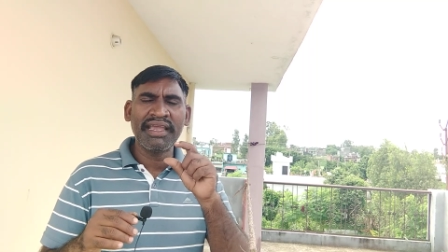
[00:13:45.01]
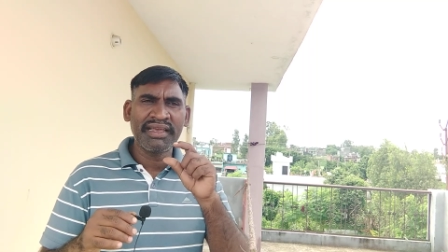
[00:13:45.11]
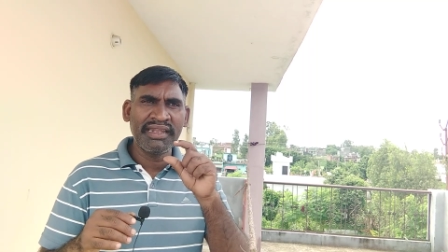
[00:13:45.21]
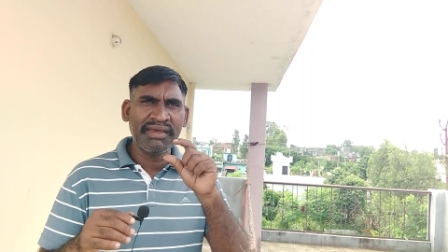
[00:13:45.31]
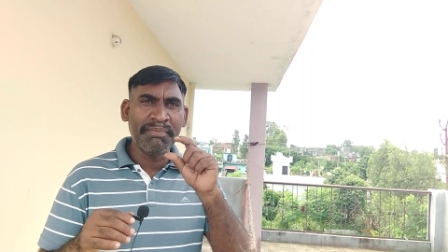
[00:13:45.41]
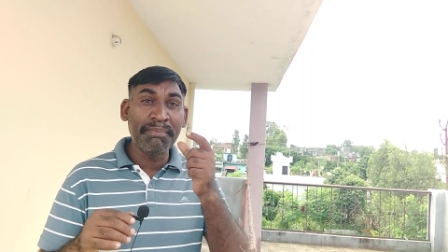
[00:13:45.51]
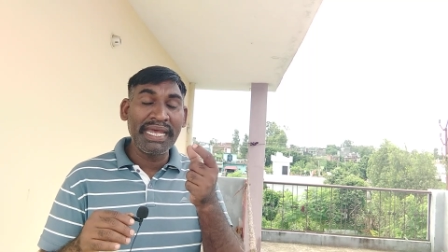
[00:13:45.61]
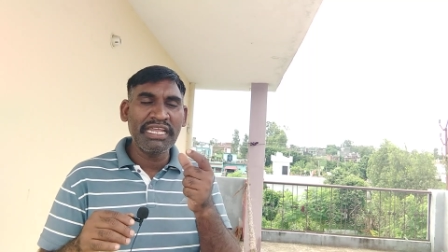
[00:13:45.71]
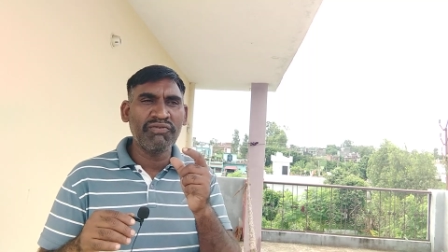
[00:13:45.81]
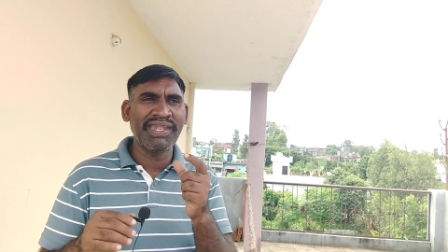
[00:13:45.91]
I can uh,
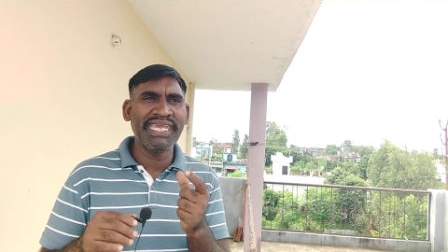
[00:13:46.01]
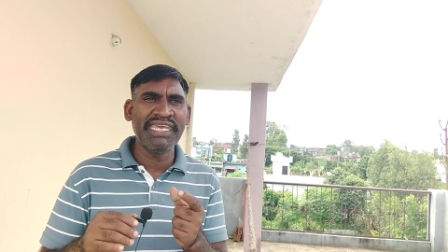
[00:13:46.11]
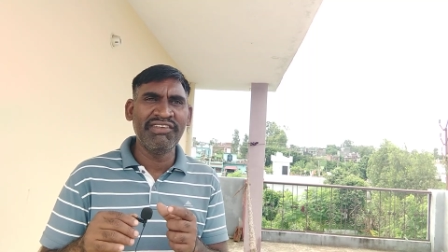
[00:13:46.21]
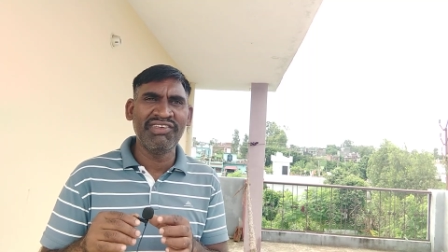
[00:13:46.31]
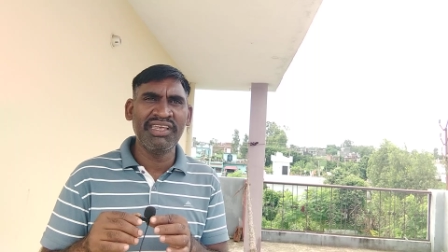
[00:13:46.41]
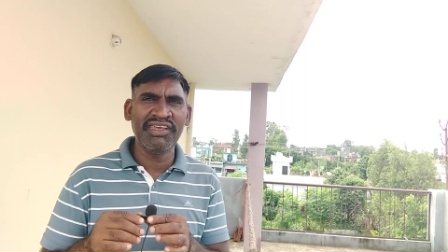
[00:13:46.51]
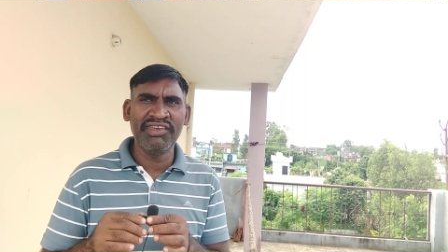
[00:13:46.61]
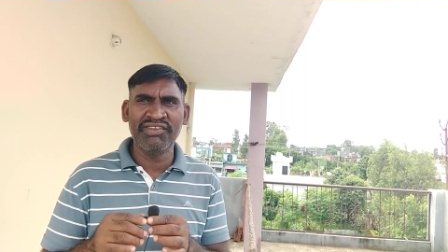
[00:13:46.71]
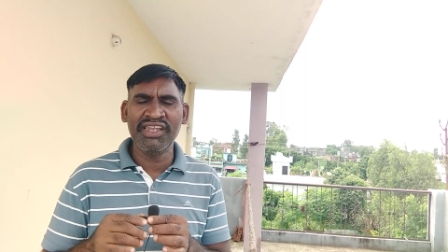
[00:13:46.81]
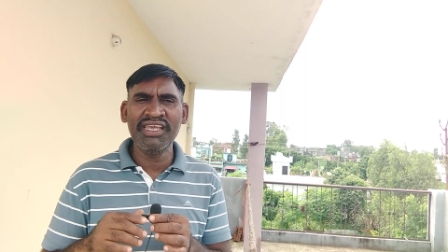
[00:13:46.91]
manage very easy,
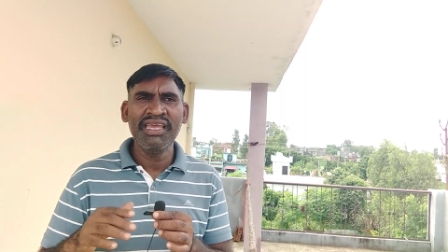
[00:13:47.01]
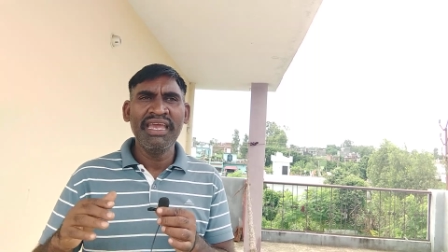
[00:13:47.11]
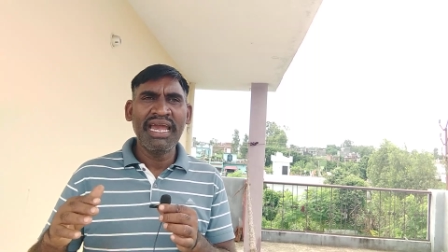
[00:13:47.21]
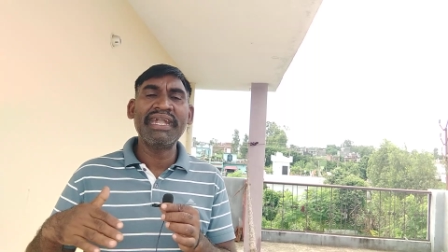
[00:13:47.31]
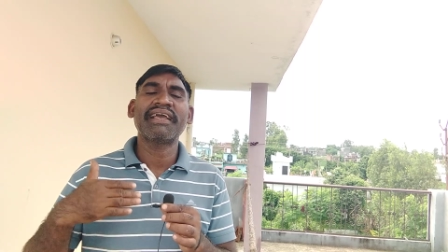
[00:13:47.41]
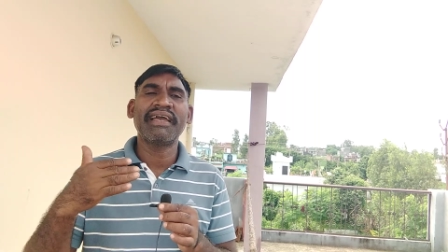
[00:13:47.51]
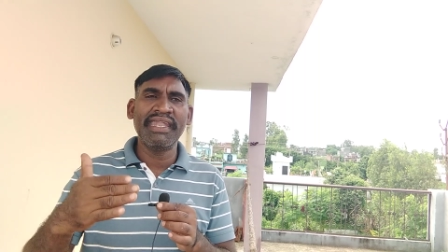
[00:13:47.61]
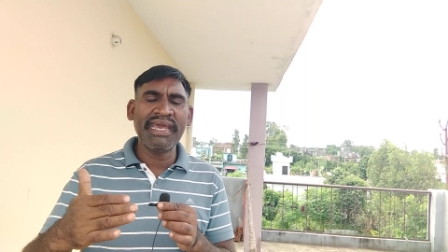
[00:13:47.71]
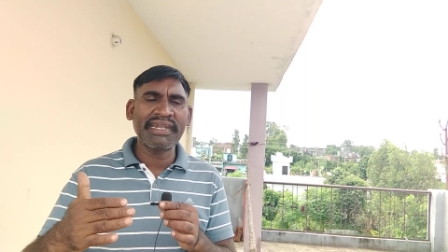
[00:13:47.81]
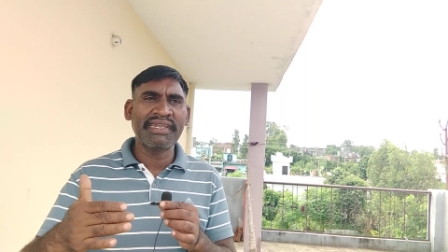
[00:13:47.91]
easily and
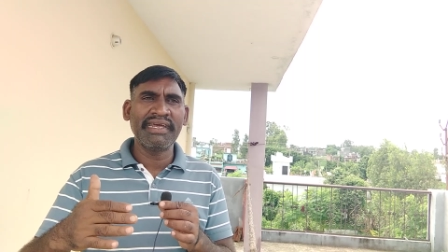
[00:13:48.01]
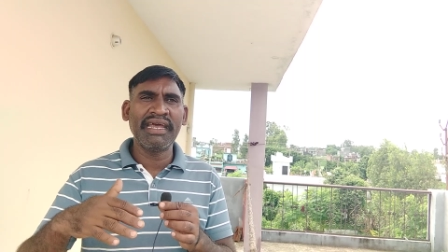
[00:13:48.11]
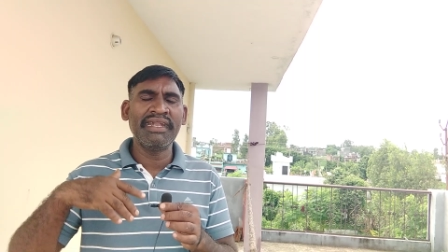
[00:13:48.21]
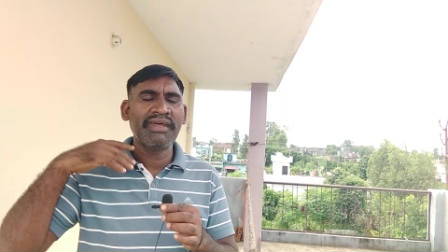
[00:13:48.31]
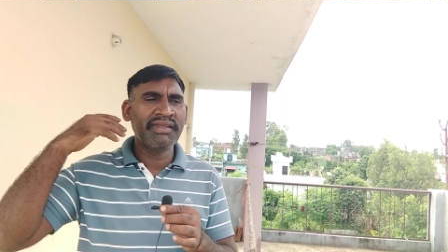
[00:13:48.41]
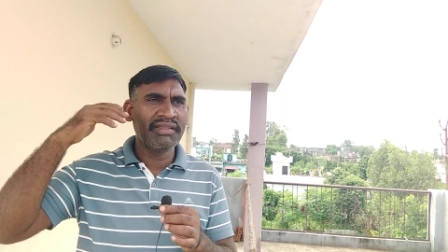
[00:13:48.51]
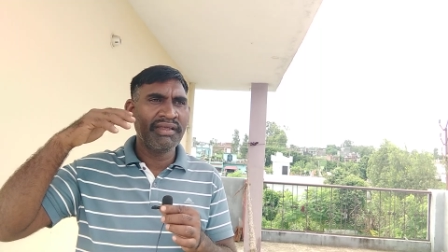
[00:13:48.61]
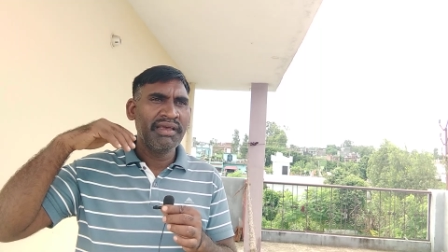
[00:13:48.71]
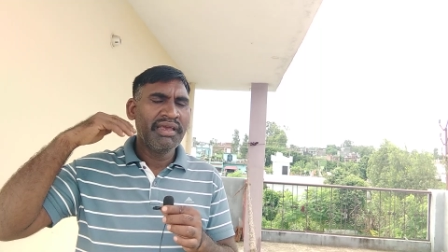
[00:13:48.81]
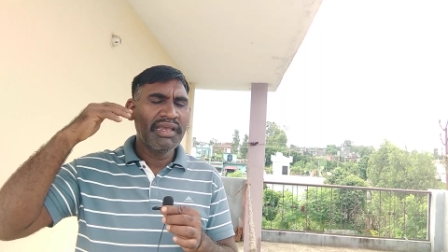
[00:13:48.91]
connect and,
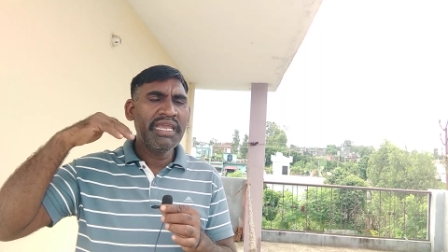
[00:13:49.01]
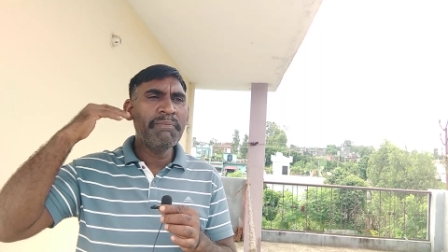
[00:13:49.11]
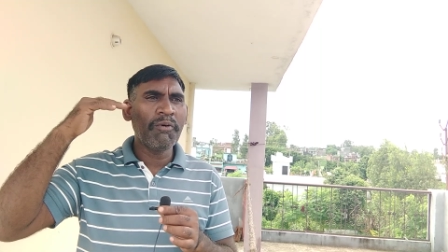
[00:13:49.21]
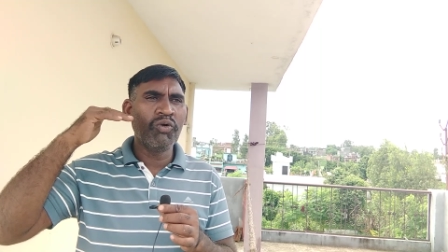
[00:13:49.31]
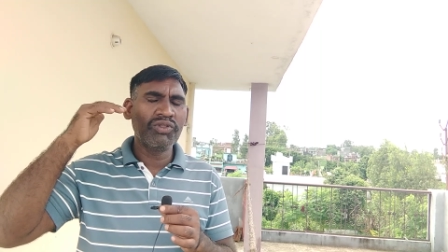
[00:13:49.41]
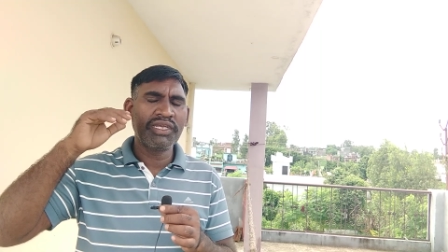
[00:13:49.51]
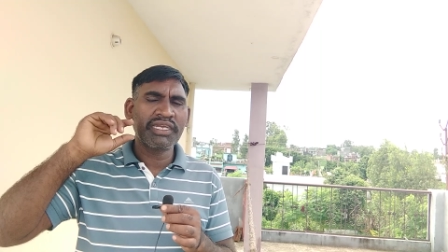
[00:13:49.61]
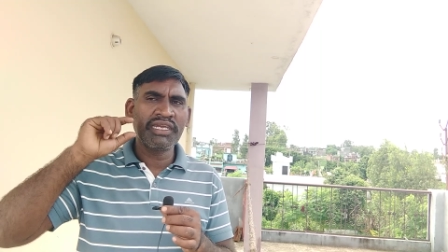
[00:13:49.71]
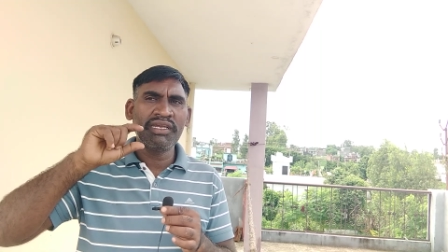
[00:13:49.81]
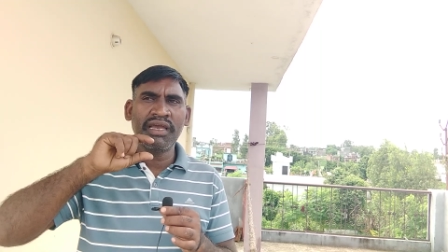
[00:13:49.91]
and keep on
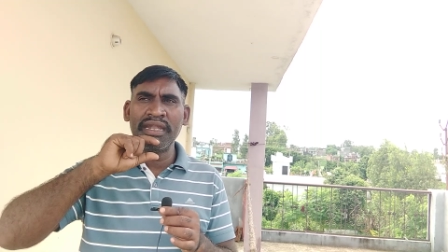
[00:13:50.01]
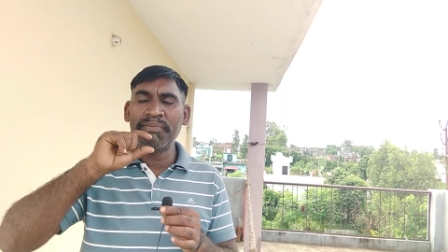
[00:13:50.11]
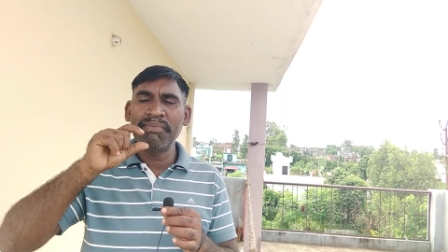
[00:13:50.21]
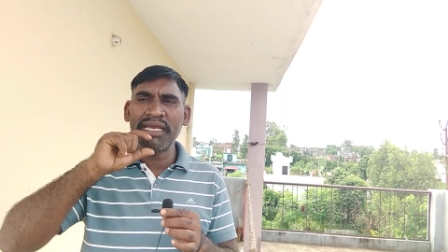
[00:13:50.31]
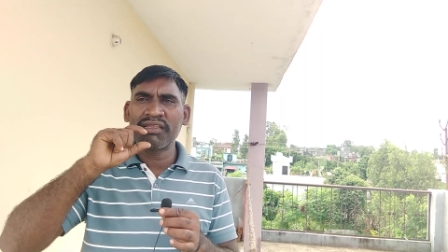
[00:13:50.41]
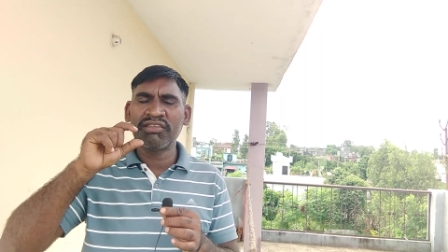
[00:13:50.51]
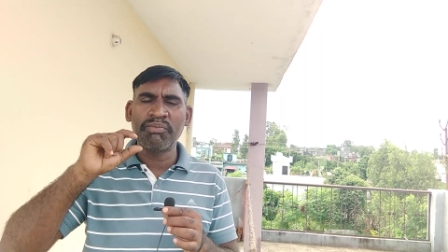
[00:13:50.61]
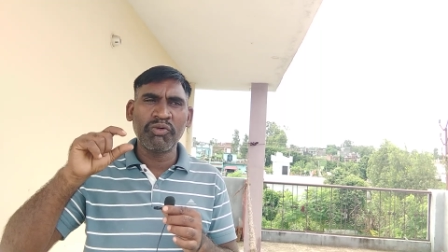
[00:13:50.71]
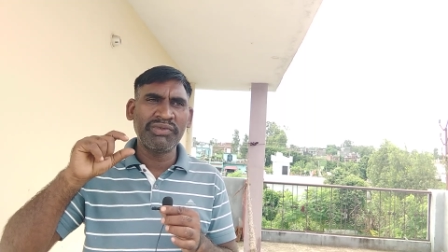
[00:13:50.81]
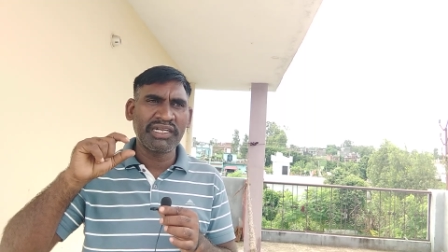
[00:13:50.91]
thinking and make
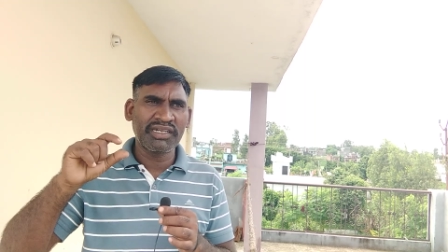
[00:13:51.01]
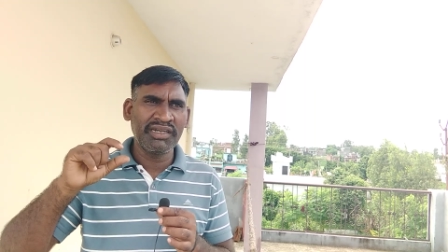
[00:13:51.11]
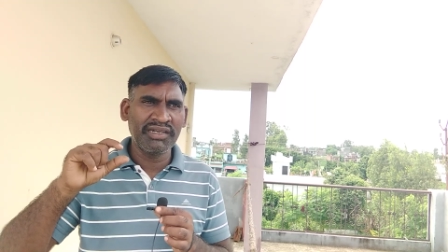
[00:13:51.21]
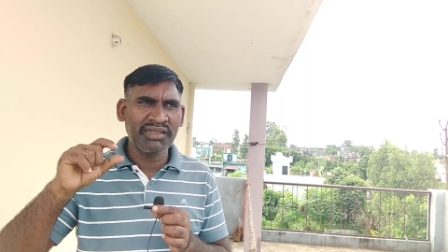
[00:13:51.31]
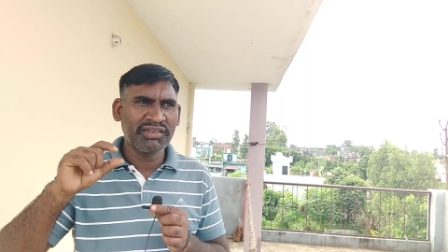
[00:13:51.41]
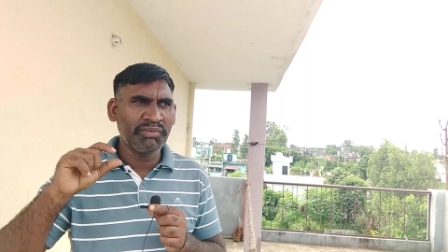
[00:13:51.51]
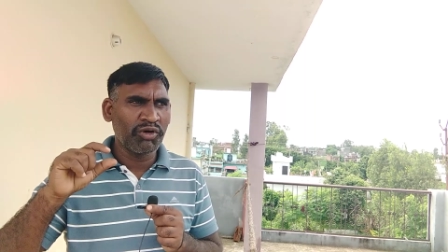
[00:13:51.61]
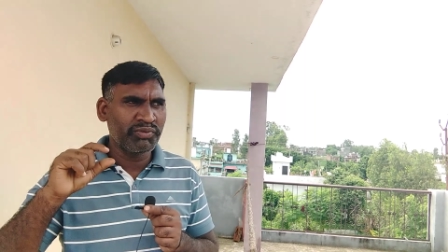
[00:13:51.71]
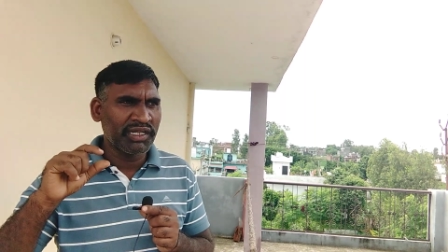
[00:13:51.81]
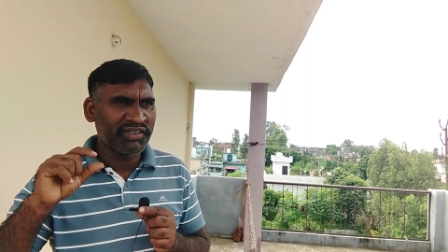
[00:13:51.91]
some of the uh, some
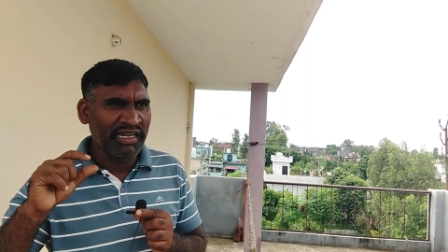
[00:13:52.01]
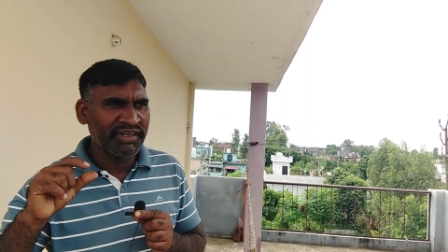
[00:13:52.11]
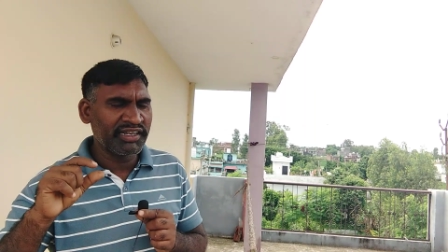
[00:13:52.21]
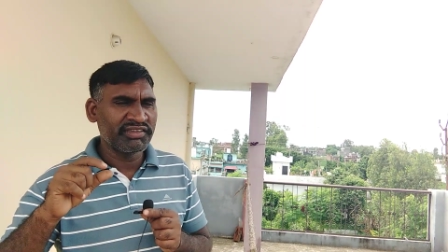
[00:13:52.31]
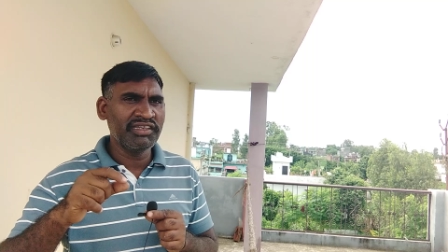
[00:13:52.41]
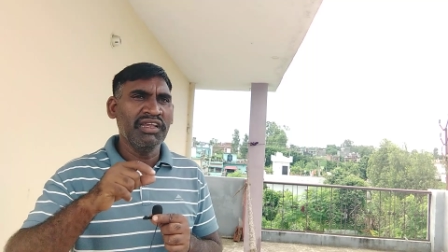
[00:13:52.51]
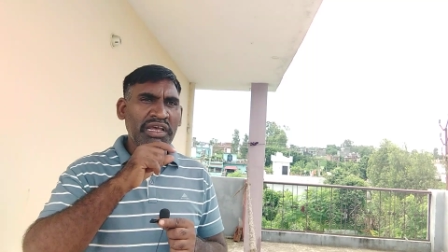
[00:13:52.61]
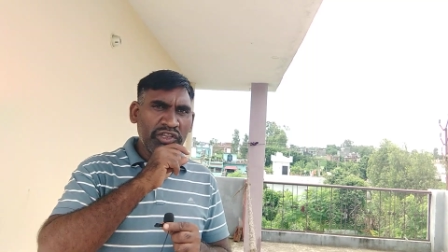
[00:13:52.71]
of the sentences